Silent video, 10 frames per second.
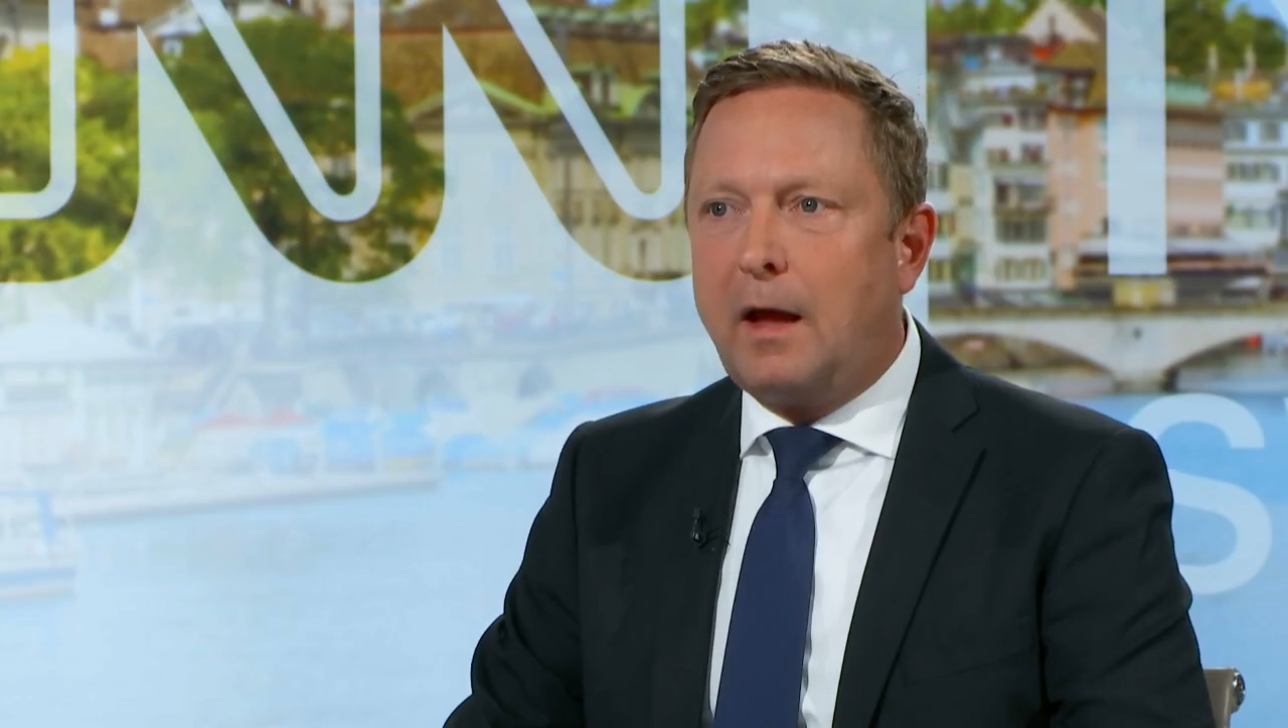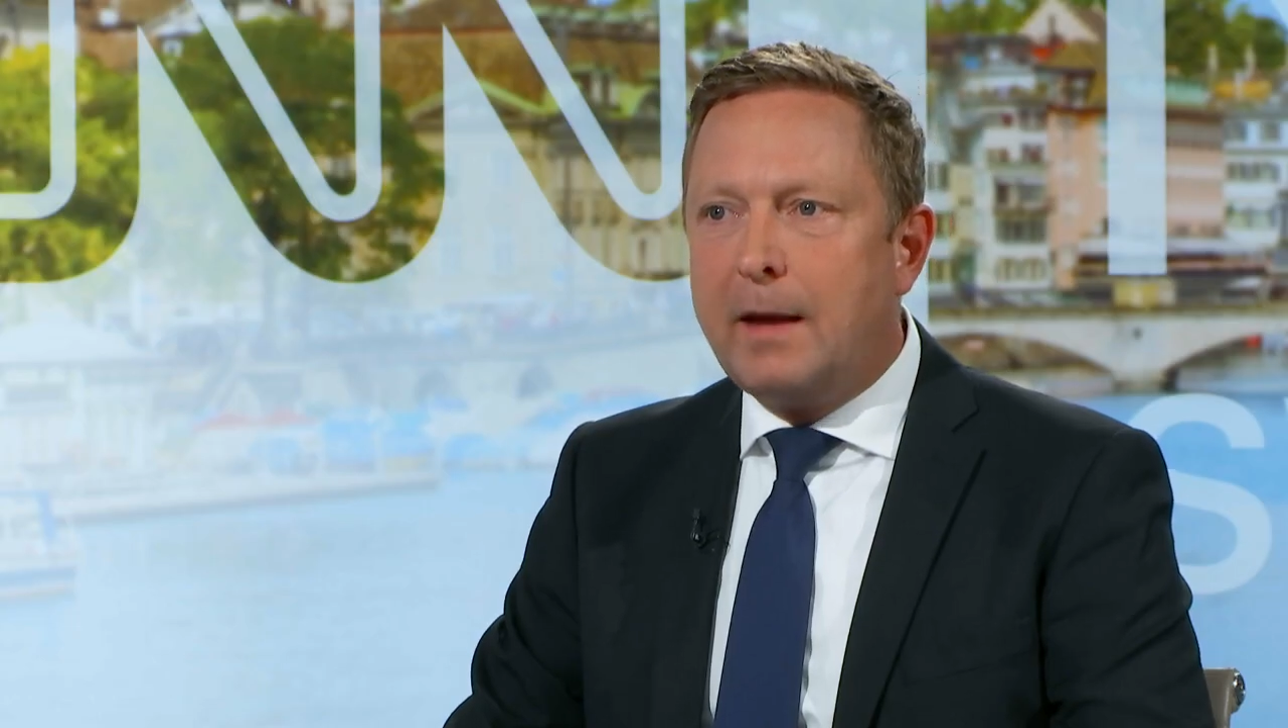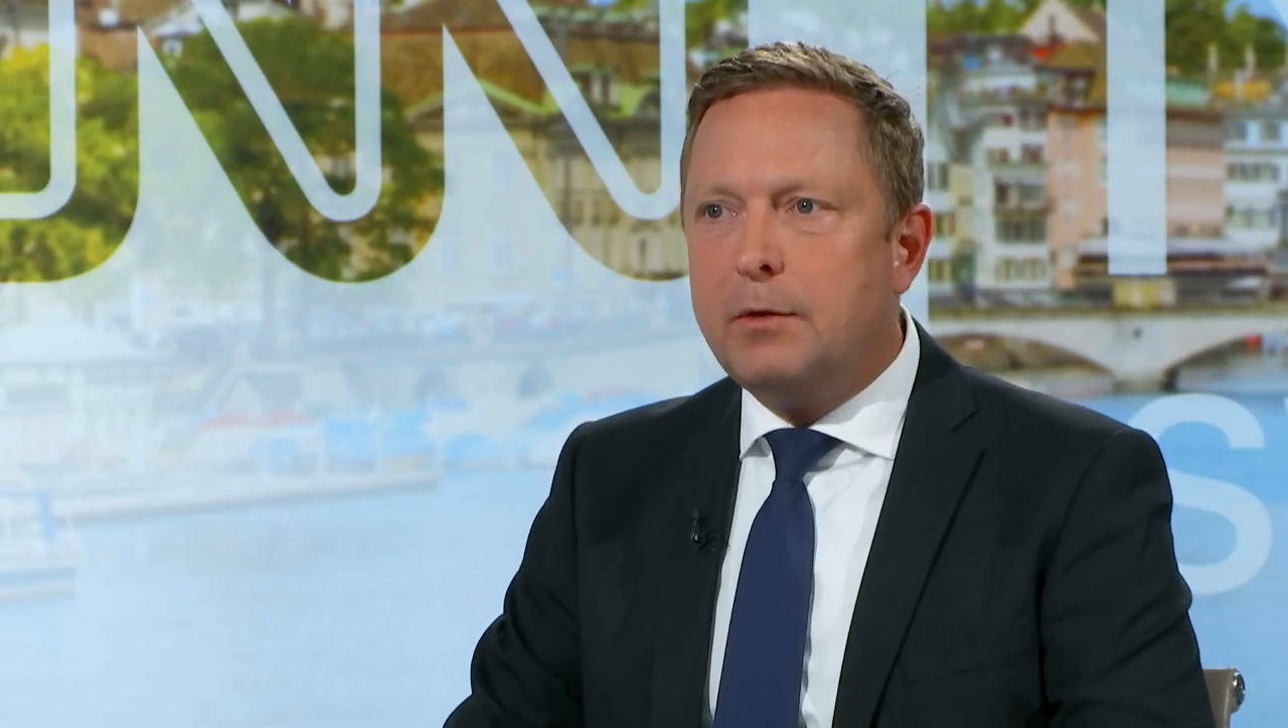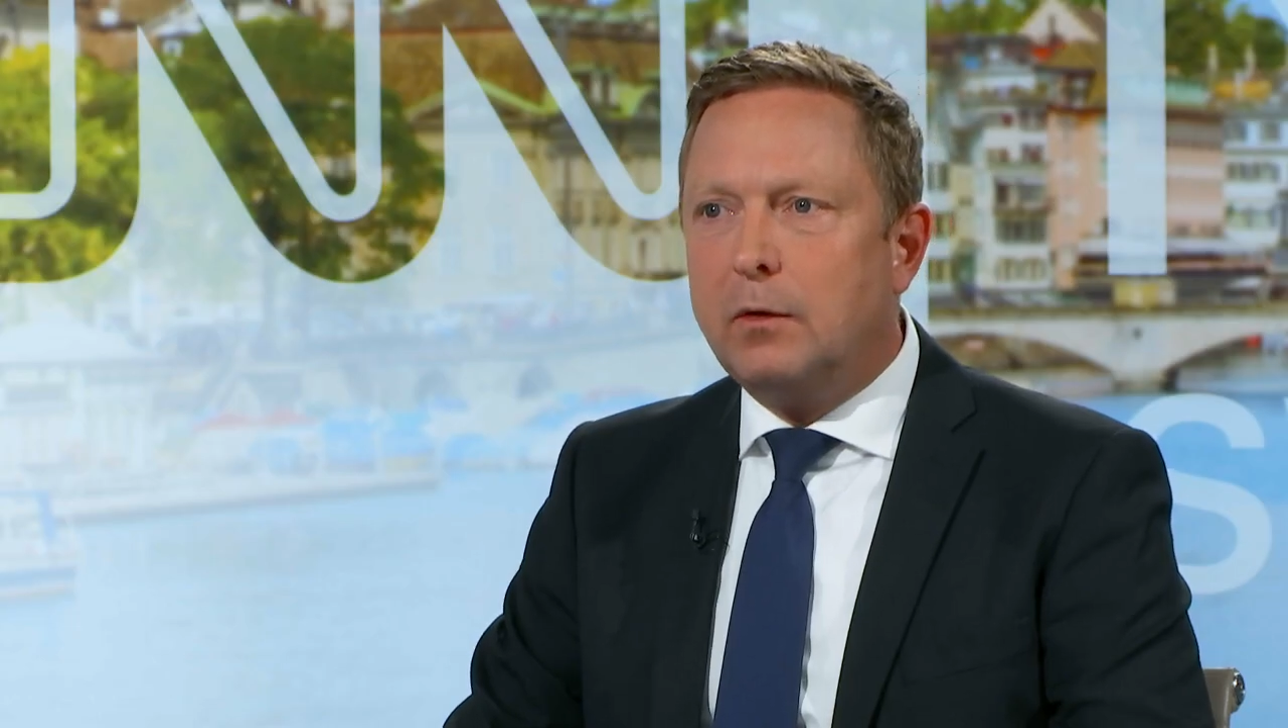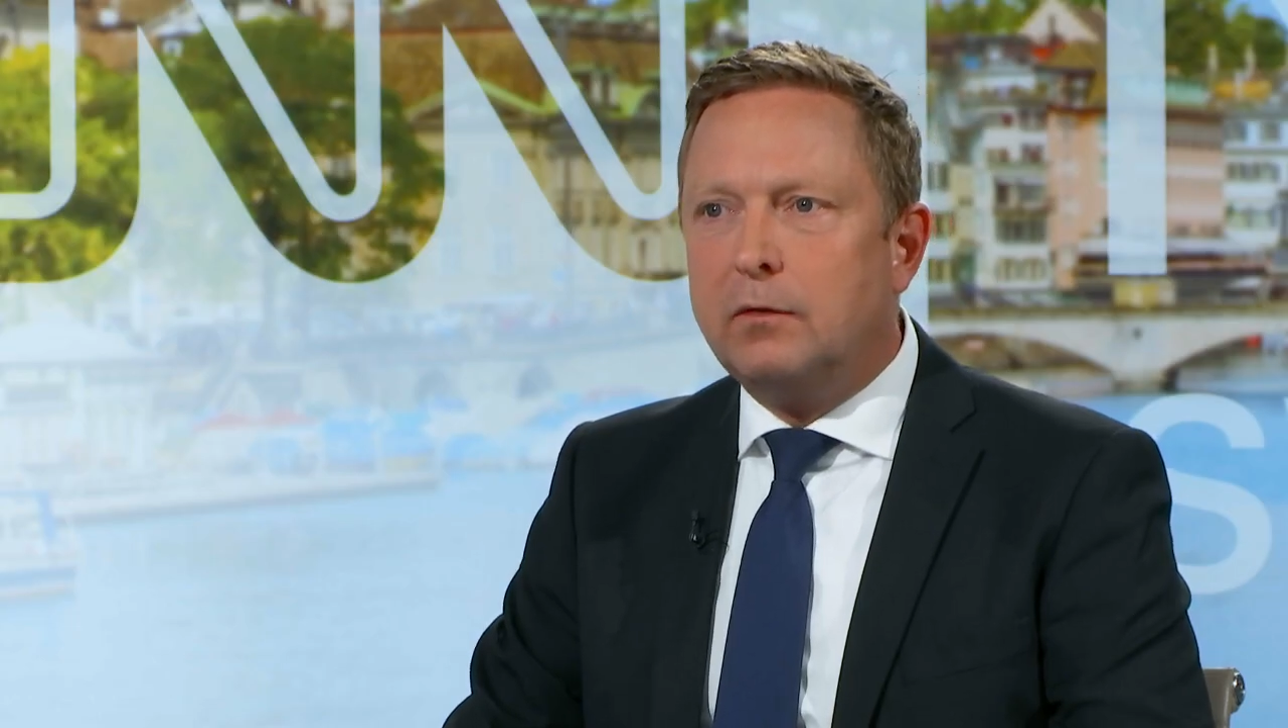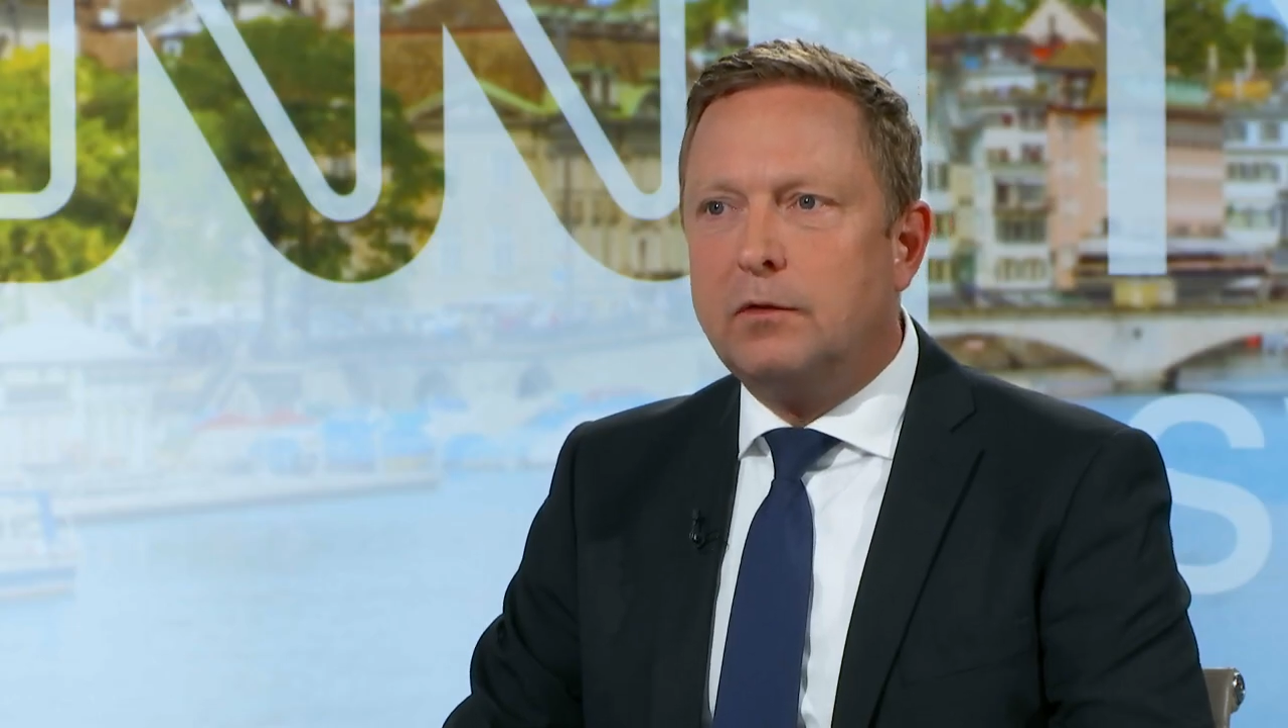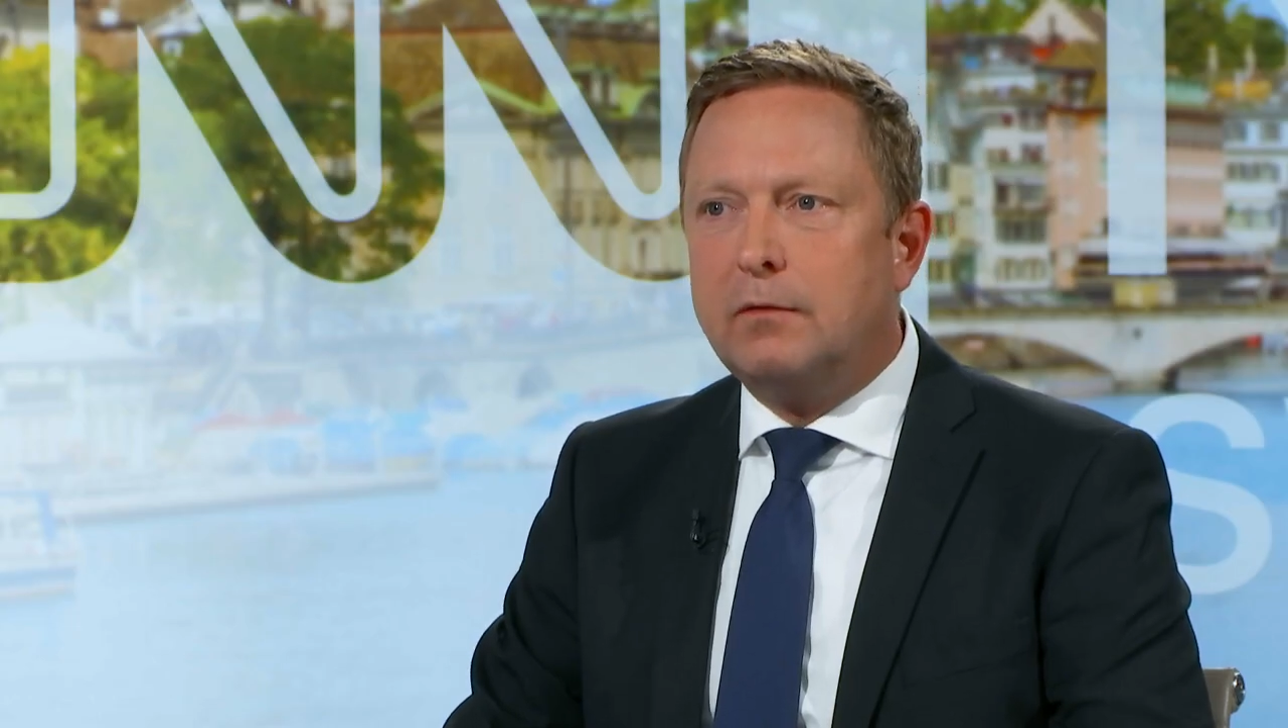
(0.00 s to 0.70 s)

IPOs have